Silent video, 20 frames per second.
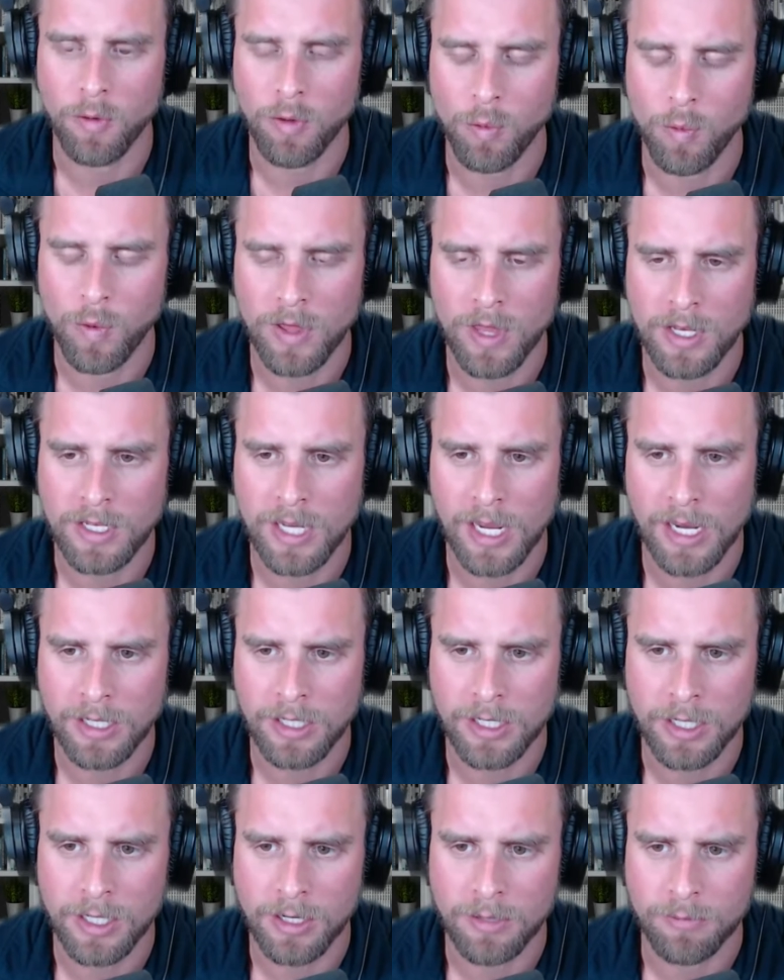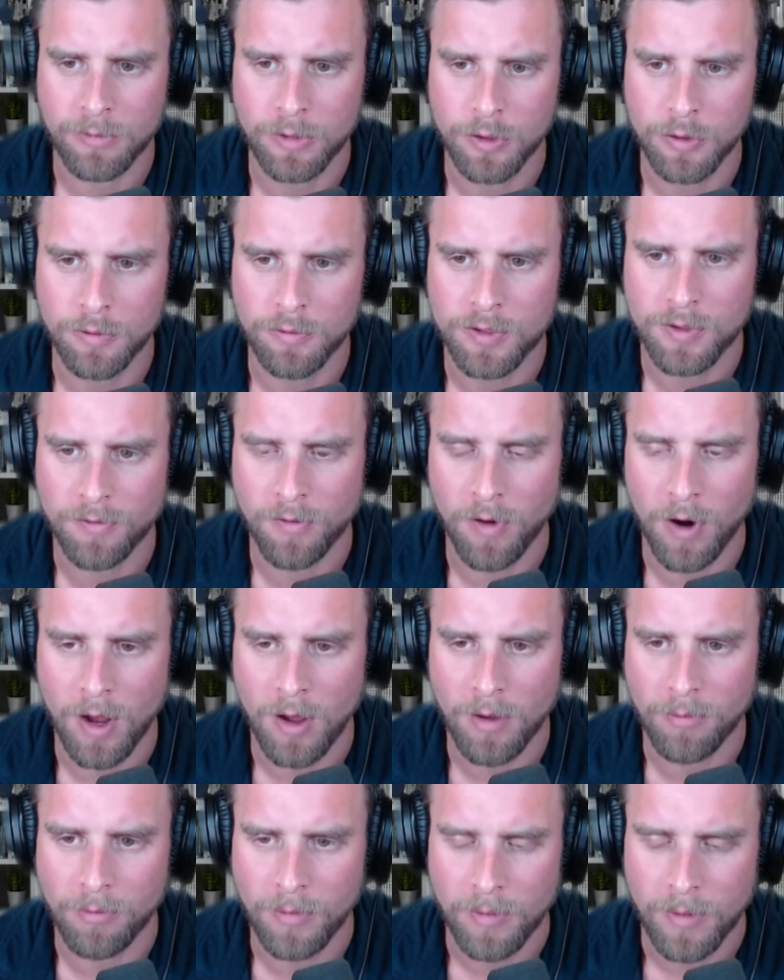when the 10-year moves
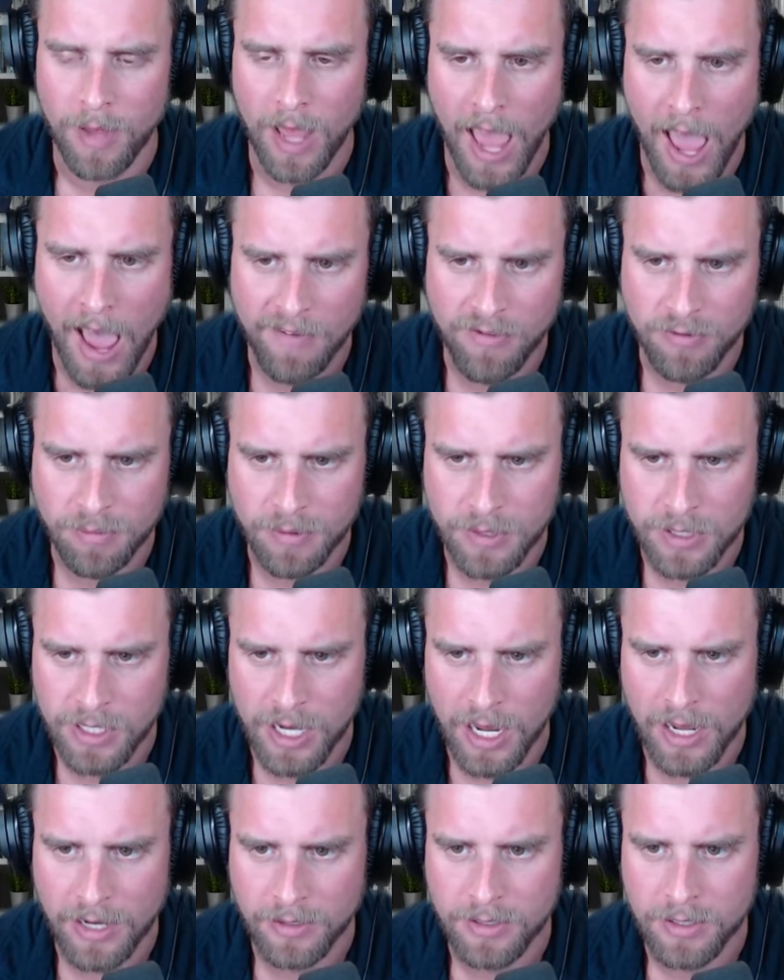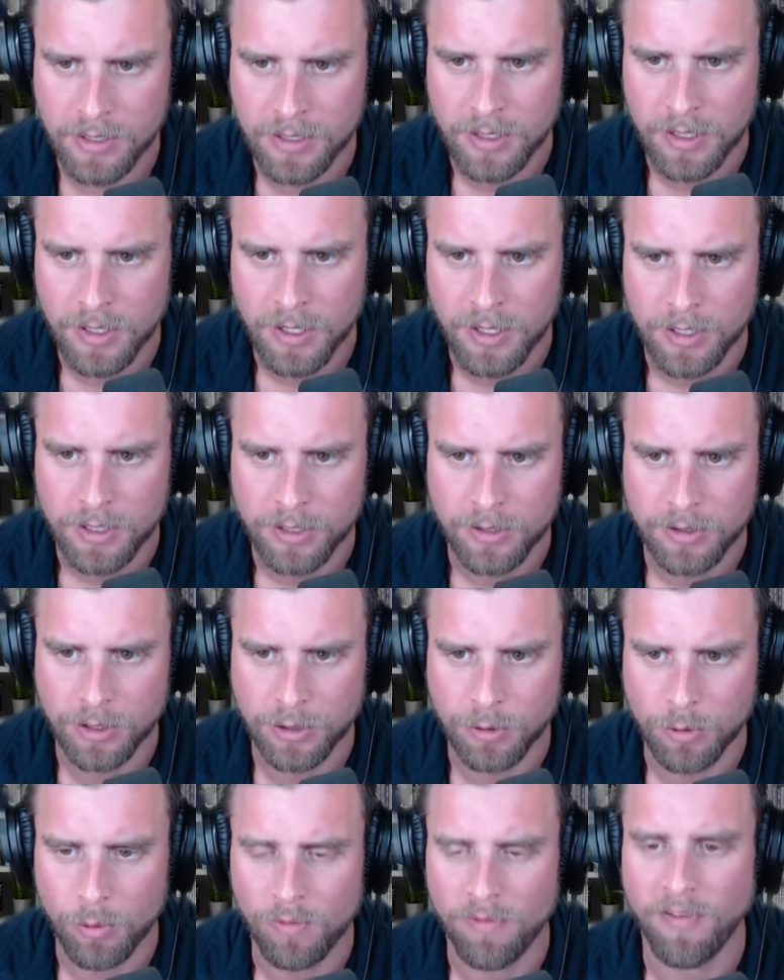from 0.5%
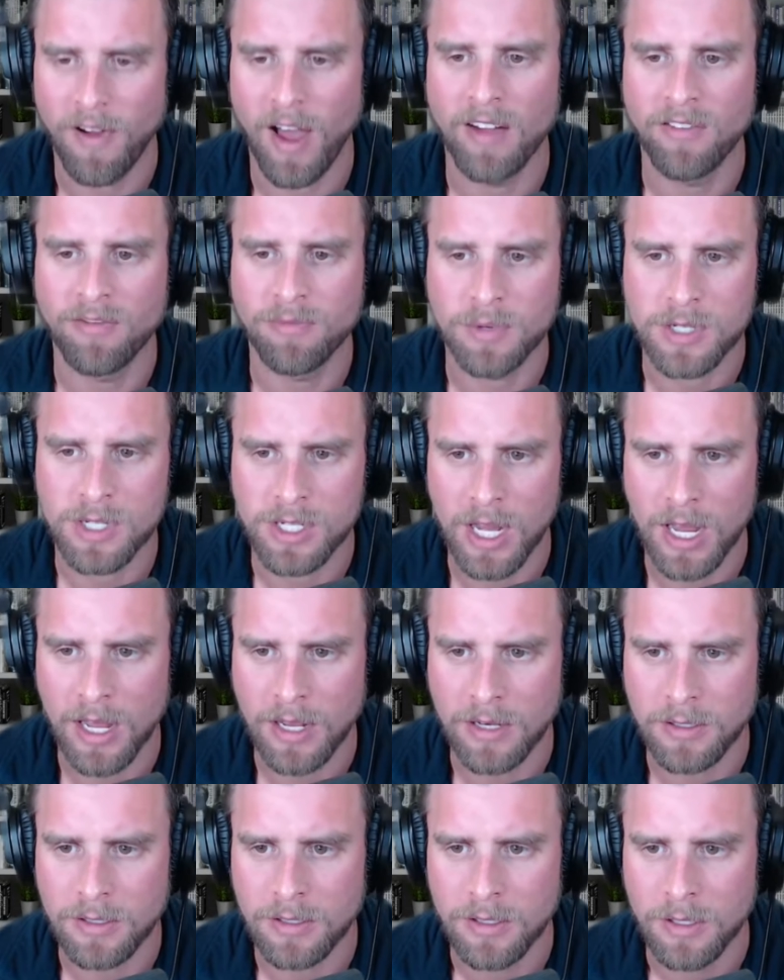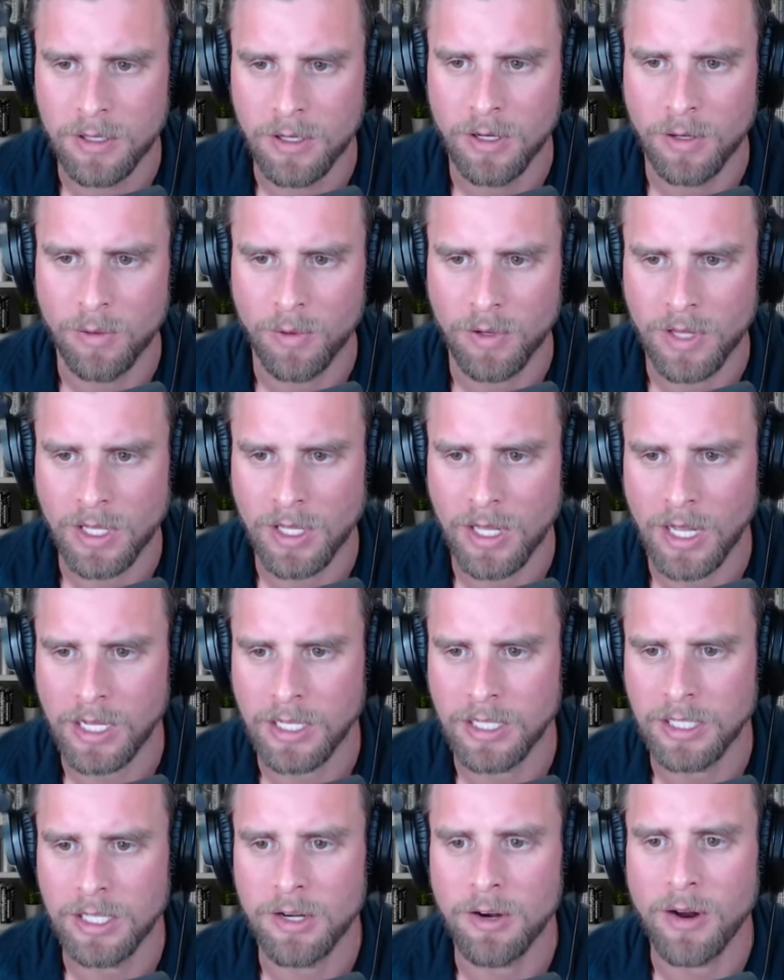to 5% within like a
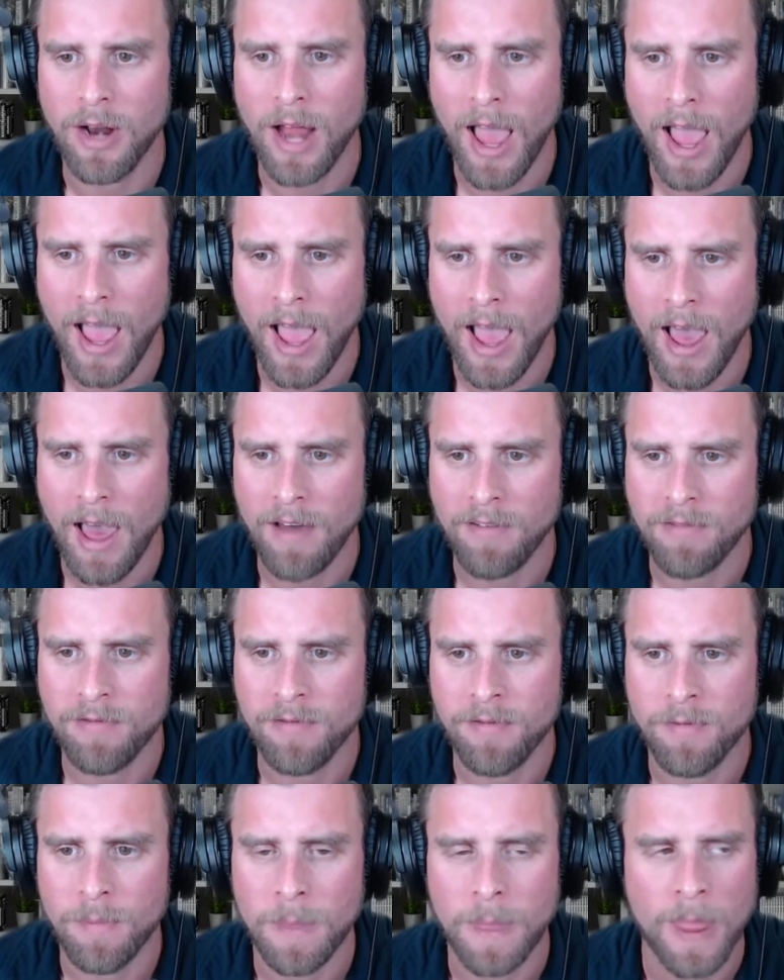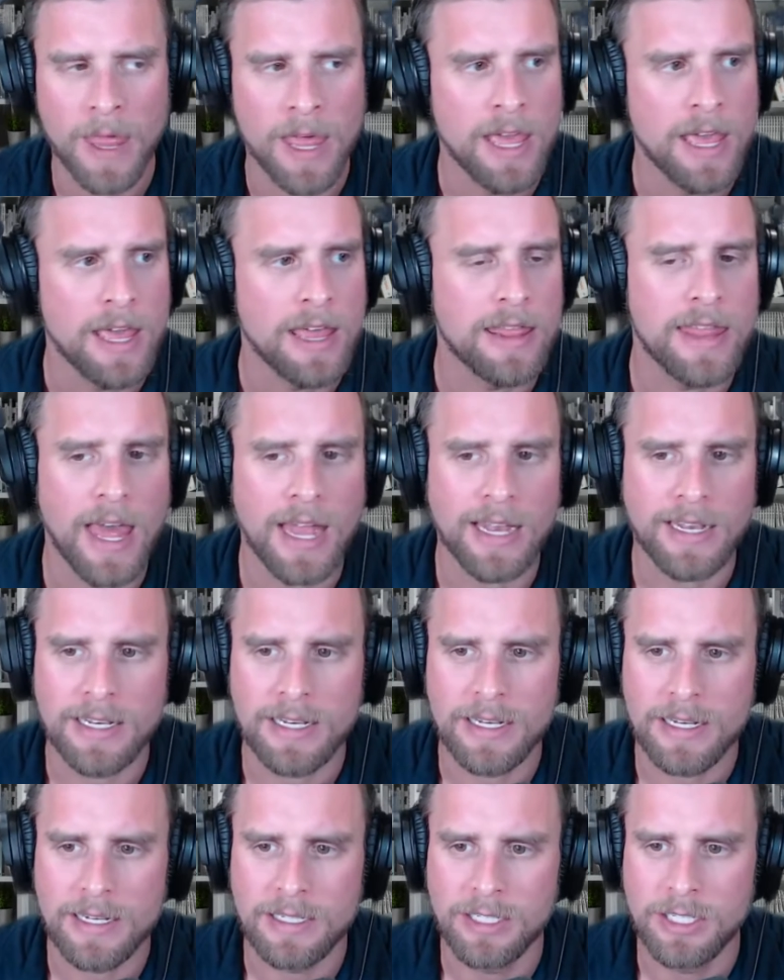year and a half, that
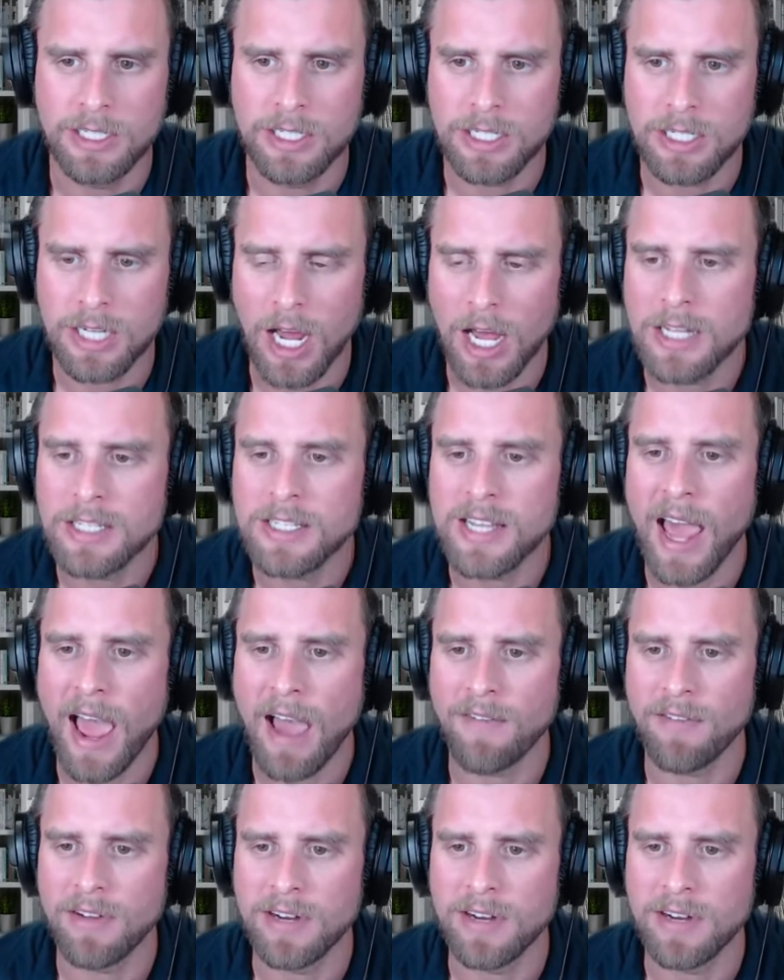does have an